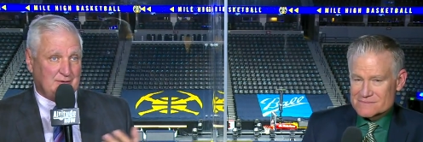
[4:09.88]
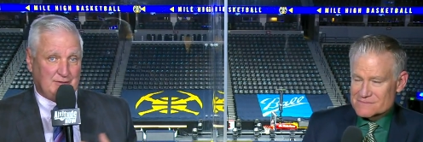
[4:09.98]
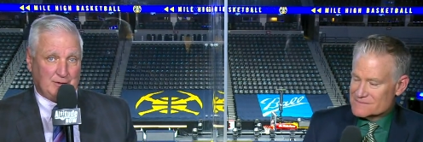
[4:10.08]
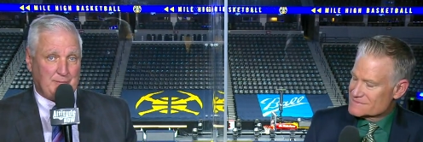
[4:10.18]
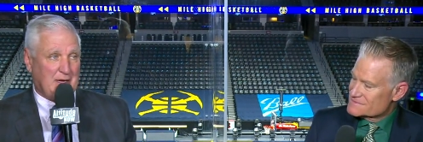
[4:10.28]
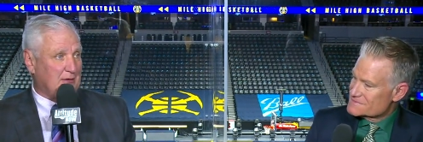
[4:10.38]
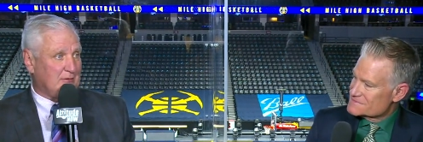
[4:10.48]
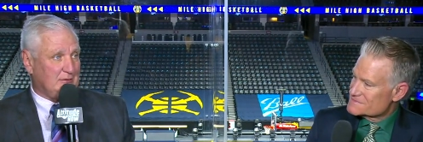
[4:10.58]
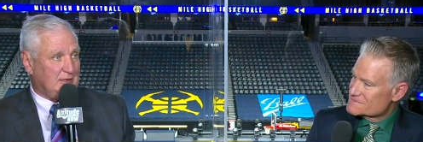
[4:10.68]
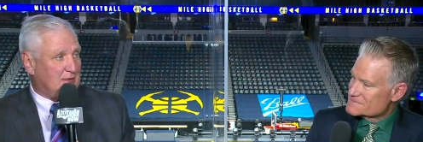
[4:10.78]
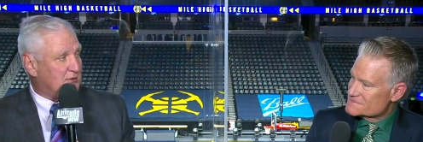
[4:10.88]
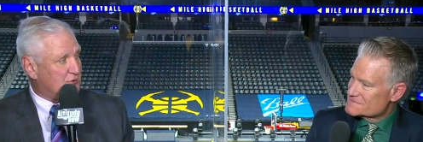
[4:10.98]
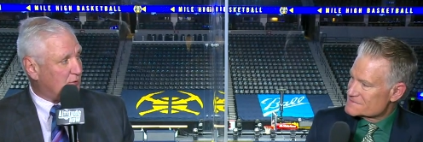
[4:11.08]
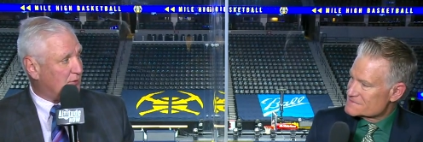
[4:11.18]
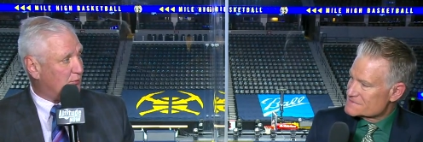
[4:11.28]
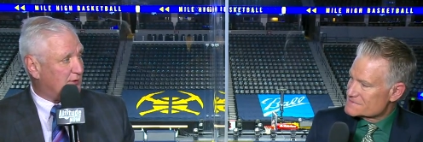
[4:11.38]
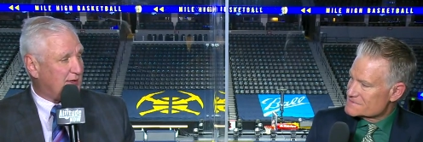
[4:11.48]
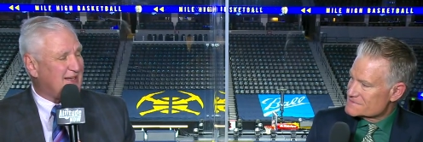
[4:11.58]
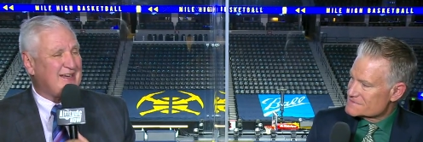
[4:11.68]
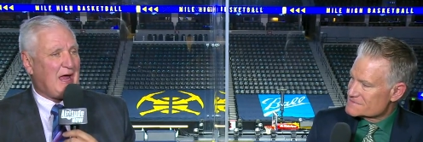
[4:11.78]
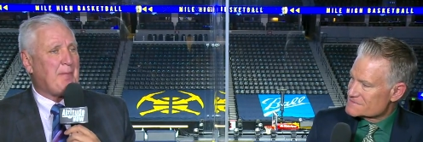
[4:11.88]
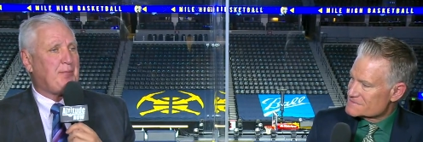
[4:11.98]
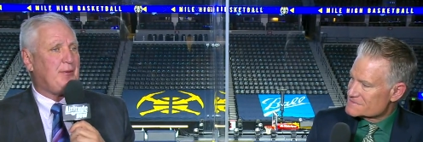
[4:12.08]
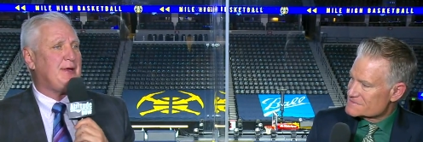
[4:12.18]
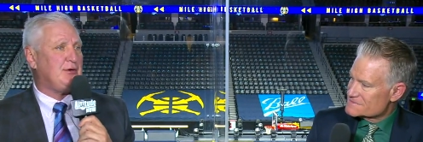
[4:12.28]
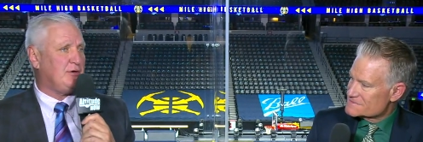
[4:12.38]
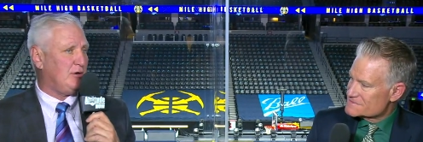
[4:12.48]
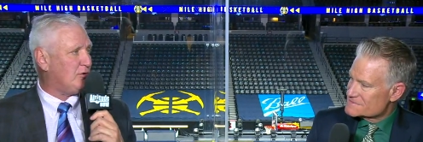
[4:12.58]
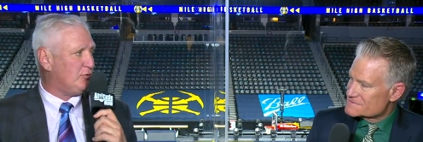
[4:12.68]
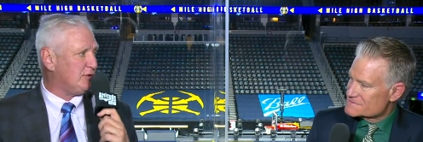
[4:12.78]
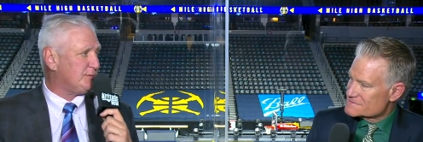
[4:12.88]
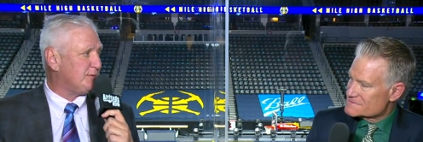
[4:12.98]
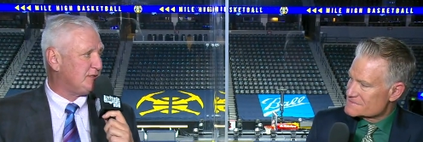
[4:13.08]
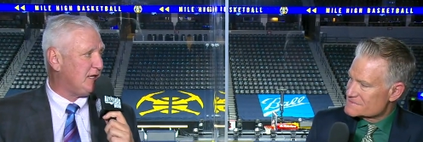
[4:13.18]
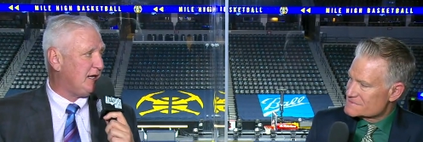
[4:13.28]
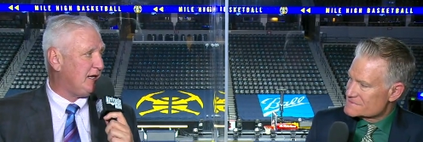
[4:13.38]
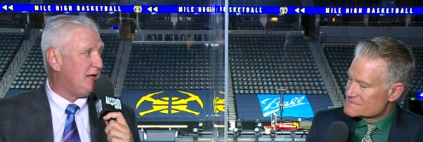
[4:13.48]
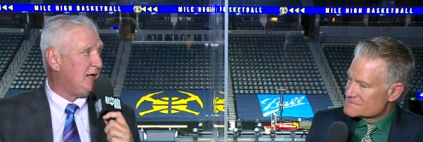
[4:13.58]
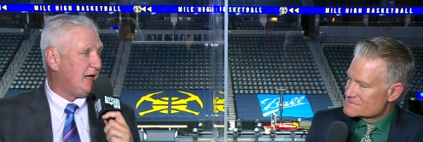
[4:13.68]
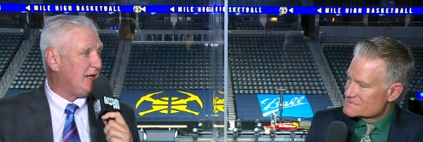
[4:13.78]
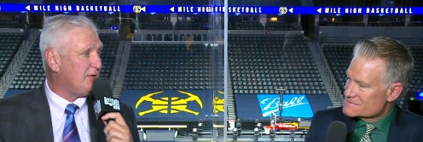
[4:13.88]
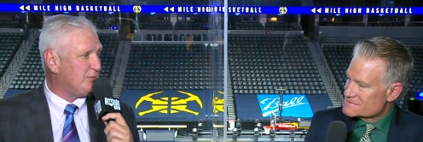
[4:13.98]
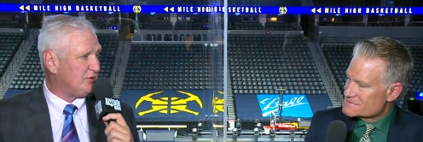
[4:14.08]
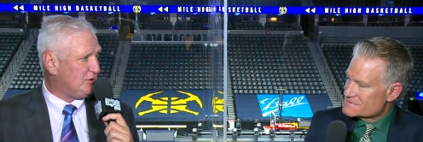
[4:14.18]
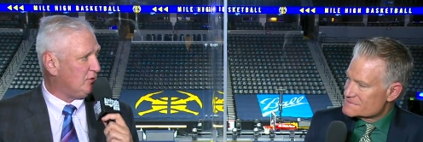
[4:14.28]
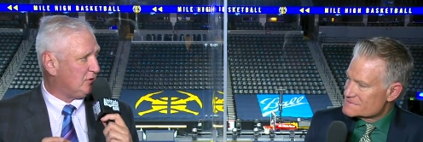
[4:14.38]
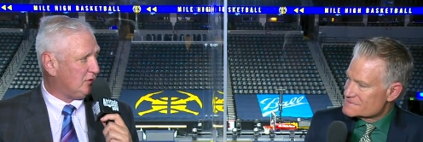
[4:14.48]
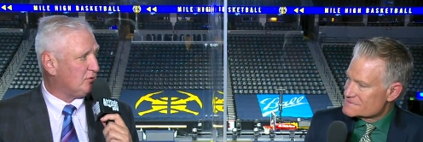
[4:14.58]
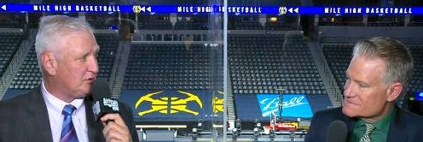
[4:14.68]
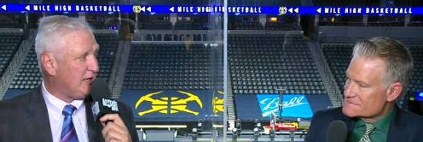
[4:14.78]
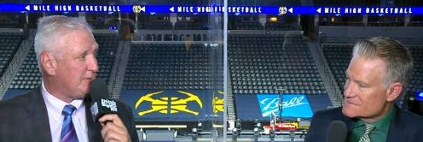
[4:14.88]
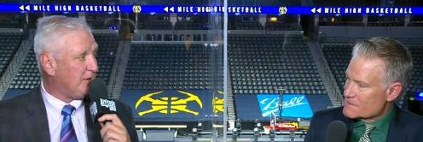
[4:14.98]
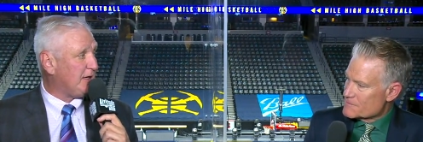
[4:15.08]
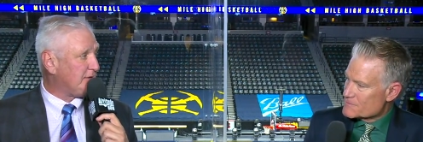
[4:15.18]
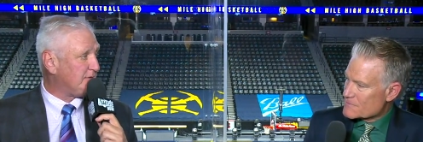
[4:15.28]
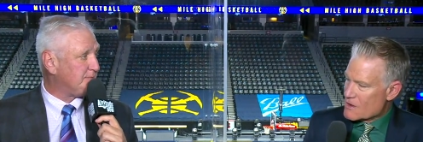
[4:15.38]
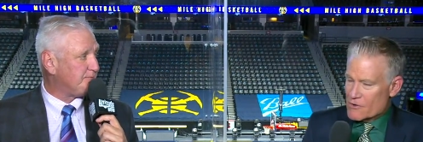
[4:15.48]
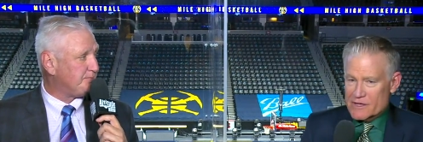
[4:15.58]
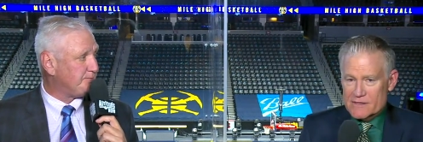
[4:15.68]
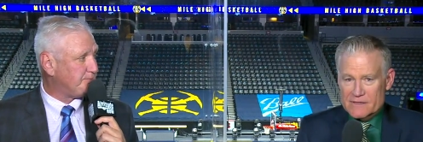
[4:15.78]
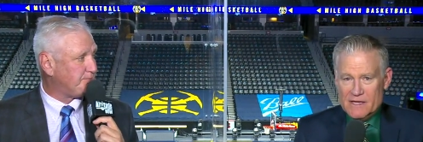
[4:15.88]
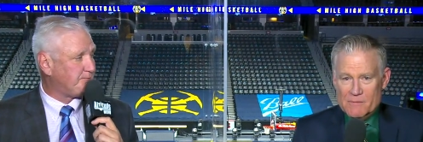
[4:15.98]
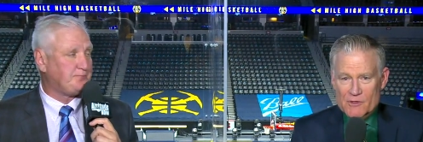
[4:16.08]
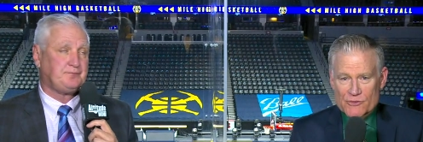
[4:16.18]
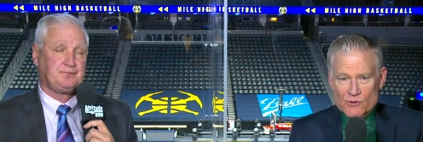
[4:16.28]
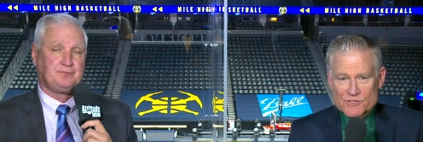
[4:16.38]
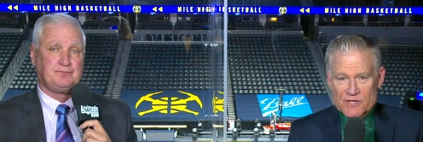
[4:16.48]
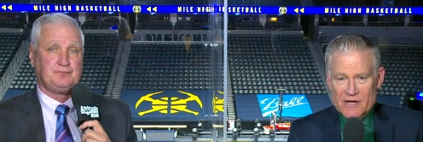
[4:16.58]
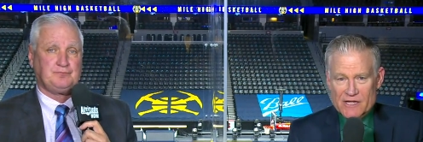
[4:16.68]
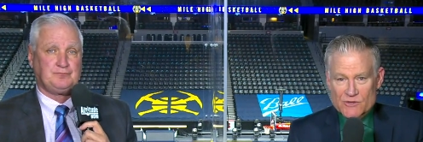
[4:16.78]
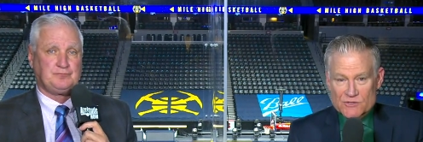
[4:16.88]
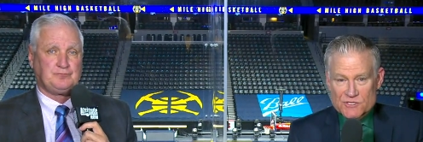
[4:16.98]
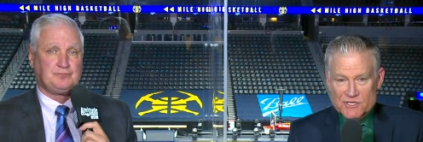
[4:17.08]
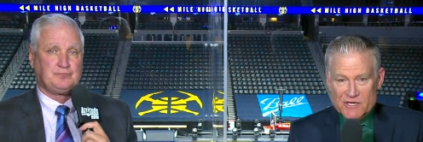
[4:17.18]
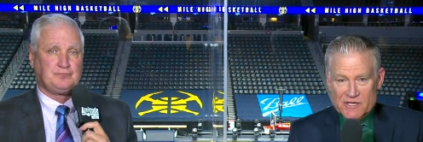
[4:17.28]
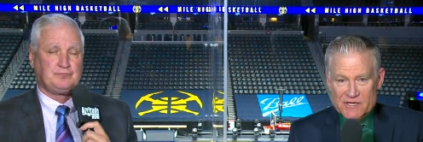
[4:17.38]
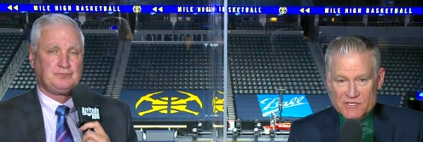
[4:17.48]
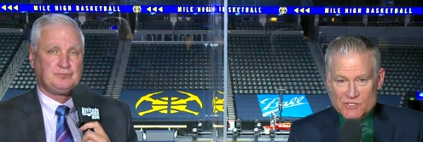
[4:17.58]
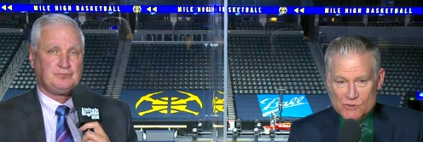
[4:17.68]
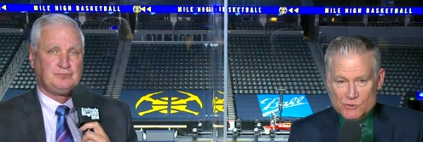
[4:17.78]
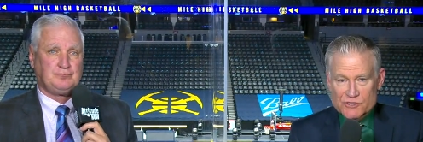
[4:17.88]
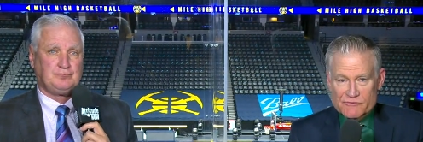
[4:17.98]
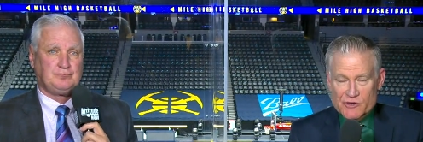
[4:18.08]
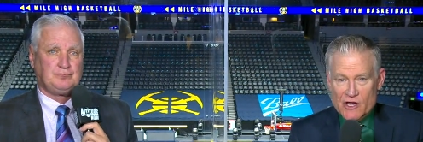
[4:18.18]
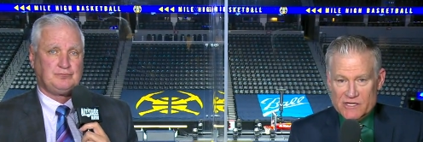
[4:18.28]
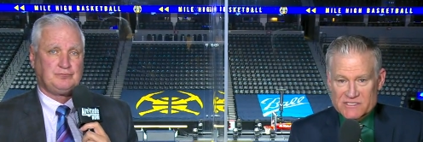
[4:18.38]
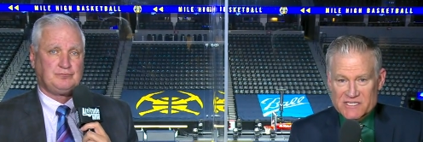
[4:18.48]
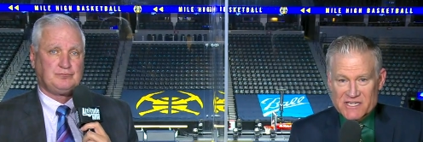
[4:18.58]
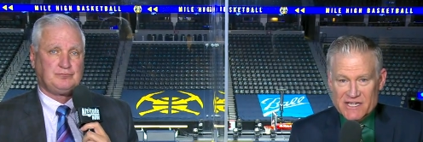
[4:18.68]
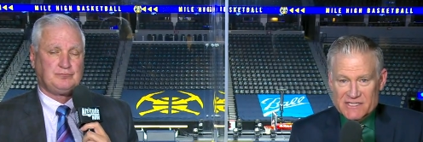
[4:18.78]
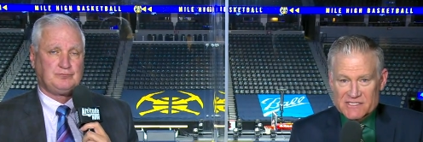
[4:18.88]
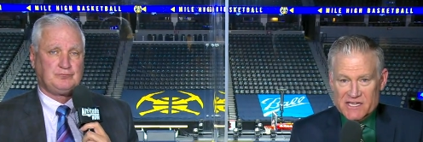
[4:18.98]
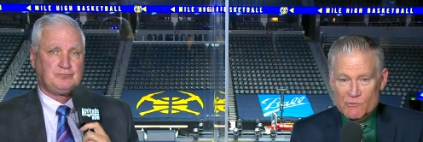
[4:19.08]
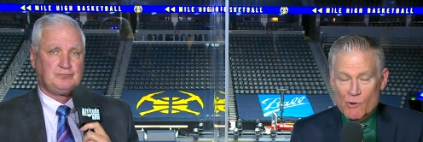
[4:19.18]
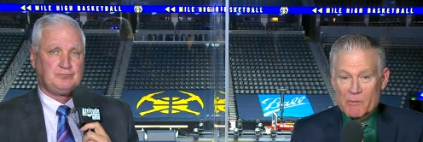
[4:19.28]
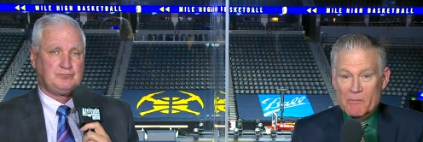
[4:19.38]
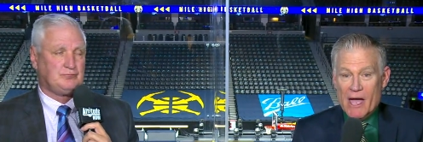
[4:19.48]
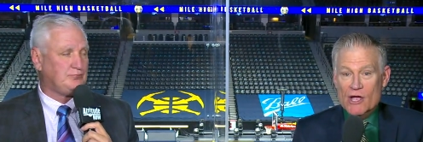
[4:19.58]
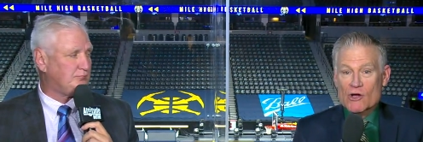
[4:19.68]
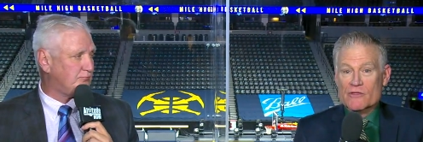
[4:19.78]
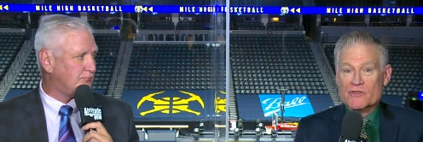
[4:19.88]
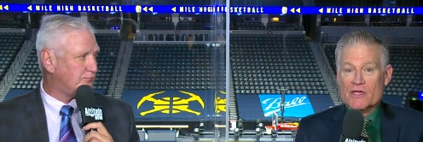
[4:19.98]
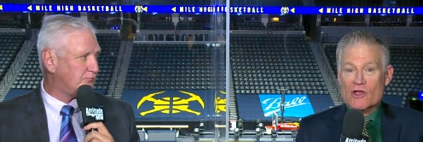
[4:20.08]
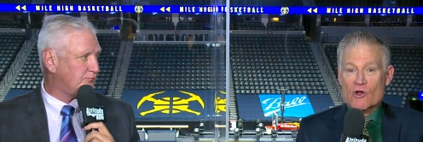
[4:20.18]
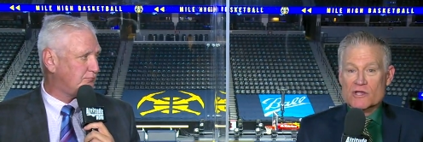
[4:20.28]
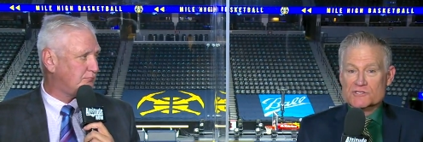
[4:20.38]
Speaker 1: they're better. Let, us go and win. They did not play good on Christmas Day, and it was still a close game late.
Speaker 2: All right, that game on Thursday night, you can see it exclusively on TNT. We'll be back on the air on